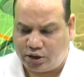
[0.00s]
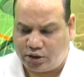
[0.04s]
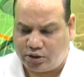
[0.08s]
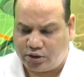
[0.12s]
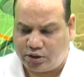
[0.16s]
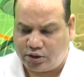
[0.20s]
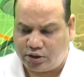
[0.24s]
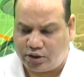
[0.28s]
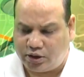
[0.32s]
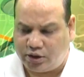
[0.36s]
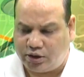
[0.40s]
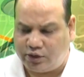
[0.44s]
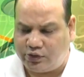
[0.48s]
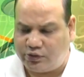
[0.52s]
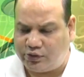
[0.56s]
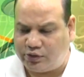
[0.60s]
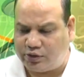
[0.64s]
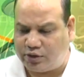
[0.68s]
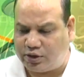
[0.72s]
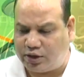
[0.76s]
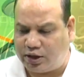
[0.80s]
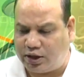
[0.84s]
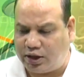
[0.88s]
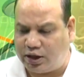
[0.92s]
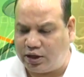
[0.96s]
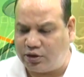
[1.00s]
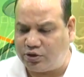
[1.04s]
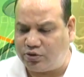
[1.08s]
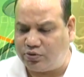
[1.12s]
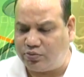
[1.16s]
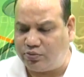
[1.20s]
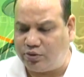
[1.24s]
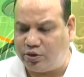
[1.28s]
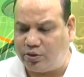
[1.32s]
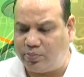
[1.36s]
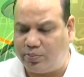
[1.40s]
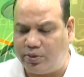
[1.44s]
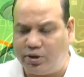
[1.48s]
Third is cash
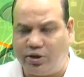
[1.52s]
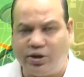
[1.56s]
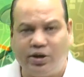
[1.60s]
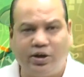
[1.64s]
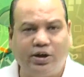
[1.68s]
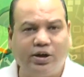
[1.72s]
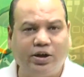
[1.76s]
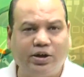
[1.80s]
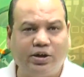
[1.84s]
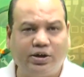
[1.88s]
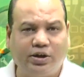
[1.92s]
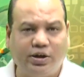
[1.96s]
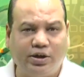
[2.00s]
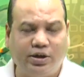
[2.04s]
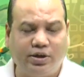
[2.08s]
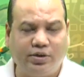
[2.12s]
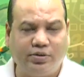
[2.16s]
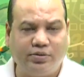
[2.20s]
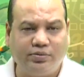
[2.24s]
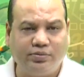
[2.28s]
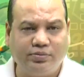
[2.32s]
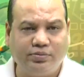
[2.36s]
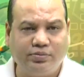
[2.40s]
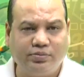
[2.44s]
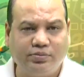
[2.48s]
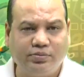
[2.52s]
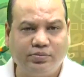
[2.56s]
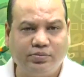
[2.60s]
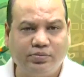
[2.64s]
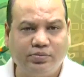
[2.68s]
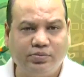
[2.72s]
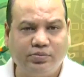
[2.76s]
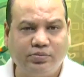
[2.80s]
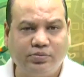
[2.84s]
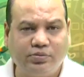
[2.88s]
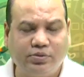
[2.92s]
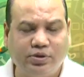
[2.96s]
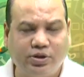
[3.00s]
will be deducted.
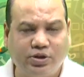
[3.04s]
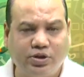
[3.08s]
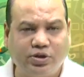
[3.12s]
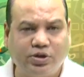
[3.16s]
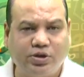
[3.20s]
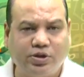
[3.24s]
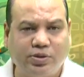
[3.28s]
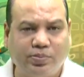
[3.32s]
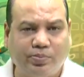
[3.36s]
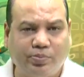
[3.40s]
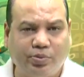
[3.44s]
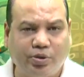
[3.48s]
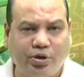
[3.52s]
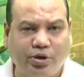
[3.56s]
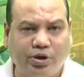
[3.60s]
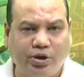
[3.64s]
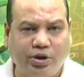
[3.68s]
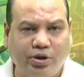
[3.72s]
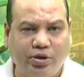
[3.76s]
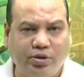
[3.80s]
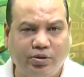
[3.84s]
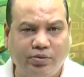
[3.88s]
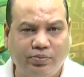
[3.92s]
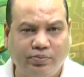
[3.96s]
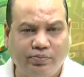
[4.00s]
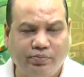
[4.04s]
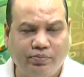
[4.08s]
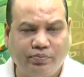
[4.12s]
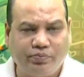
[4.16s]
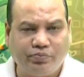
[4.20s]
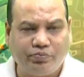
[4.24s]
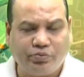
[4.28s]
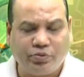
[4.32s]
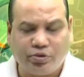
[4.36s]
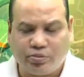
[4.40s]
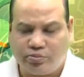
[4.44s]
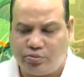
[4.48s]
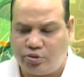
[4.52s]
This is important
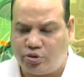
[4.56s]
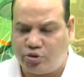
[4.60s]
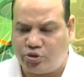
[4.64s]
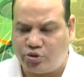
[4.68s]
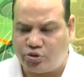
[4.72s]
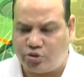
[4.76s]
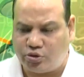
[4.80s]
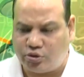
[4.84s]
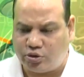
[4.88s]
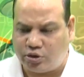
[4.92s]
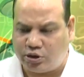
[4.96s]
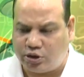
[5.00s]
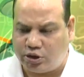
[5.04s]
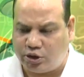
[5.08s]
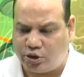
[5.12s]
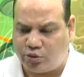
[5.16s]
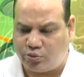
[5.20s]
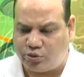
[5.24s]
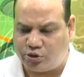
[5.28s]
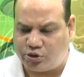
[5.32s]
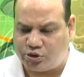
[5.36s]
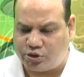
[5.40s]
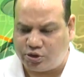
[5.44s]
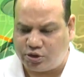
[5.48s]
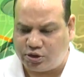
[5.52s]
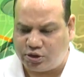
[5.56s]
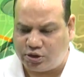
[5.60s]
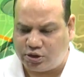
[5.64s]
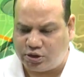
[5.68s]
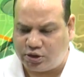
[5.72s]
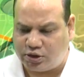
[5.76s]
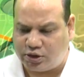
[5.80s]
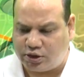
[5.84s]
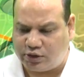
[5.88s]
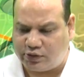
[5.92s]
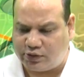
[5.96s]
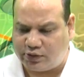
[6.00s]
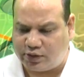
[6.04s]
because all the questions in
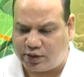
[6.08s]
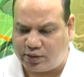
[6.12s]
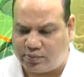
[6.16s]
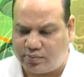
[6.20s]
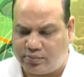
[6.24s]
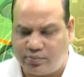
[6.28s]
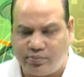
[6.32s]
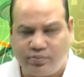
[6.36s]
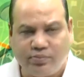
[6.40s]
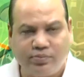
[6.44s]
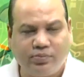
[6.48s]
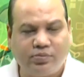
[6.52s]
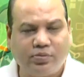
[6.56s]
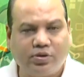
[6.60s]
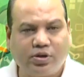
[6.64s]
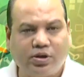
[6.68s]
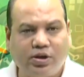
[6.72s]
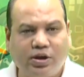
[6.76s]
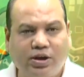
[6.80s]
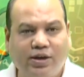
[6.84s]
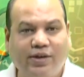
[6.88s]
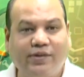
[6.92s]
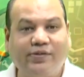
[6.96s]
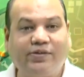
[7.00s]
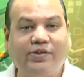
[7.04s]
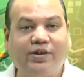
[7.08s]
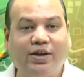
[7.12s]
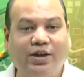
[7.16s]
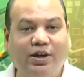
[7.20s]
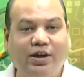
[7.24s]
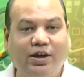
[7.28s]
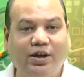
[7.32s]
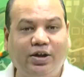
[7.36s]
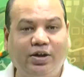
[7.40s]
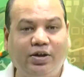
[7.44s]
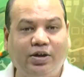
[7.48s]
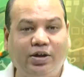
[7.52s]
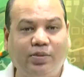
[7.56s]
the exam are
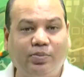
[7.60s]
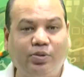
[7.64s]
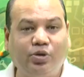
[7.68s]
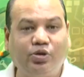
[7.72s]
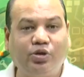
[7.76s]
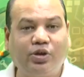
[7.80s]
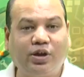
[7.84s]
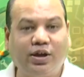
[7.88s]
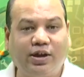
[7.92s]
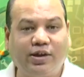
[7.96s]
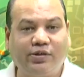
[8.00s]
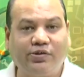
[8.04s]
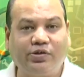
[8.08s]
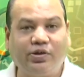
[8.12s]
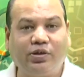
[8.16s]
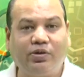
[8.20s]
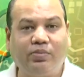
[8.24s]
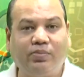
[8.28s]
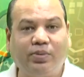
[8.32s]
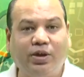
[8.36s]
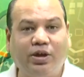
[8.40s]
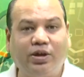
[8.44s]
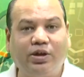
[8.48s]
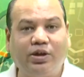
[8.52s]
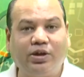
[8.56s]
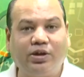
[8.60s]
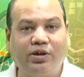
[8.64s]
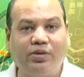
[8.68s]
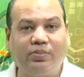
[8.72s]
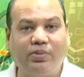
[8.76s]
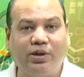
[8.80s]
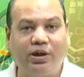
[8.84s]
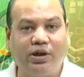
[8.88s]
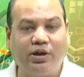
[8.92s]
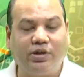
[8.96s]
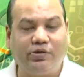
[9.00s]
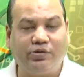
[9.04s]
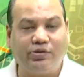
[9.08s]
silent about cash and bank in the
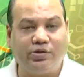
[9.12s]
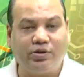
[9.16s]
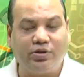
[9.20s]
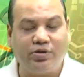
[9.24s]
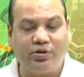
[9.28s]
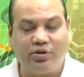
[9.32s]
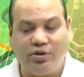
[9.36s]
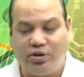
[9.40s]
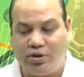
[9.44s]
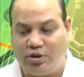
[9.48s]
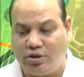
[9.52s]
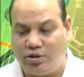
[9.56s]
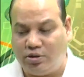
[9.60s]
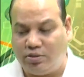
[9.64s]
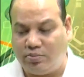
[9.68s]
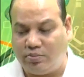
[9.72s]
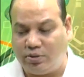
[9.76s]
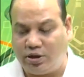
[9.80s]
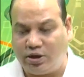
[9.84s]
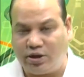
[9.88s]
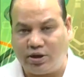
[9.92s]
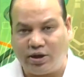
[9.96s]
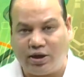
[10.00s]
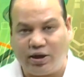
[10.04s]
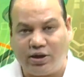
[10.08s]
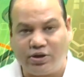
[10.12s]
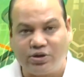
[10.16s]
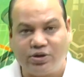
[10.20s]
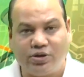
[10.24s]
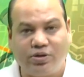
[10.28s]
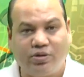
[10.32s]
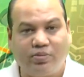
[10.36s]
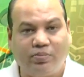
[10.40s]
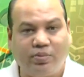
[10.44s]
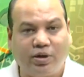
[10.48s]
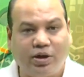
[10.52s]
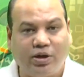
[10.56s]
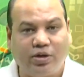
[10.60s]
balance sheet, but cash
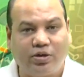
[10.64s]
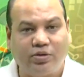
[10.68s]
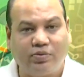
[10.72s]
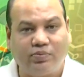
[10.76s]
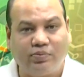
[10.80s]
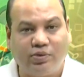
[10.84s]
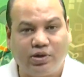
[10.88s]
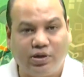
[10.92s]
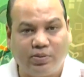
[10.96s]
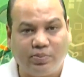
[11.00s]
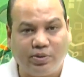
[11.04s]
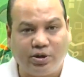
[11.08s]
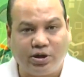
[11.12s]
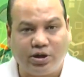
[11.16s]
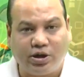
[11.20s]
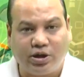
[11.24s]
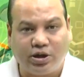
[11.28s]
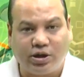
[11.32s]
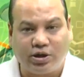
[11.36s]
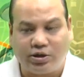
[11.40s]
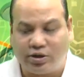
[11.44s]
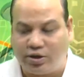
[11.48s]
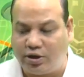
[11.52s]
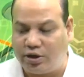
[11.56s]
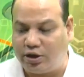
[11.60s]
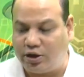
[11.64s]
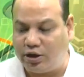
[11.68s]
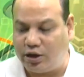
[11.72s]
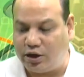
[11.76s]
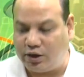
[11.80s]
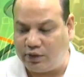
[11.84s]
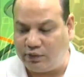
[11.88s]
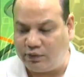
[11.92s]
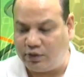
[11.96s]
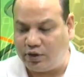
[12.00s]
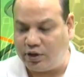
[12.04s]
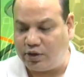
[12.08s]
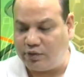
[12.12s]
and bank will be deducted
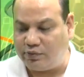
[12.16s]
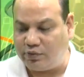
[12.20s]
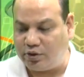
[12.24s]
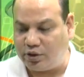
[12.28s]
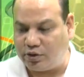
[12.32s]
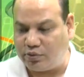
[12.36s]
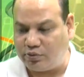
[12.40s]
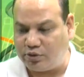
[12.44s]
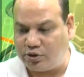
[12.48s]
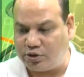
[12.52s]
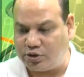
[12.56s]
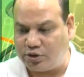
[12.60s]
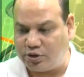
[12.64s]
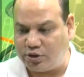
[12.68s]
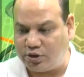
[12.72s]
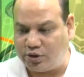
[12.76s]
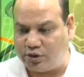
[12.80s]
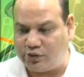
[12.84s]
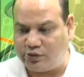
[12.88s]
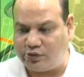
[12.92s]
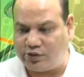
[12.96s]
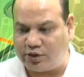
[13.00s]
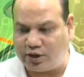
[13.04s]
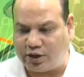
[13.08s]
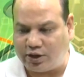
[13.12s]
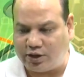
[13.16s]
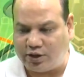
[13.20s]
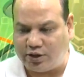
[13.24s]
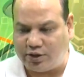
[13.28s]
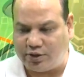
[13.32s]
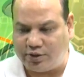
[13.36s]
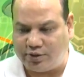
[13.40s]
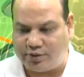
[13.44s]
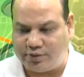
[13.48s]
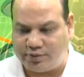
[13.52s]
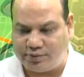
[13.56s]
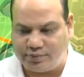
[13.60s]
even if the question is silent.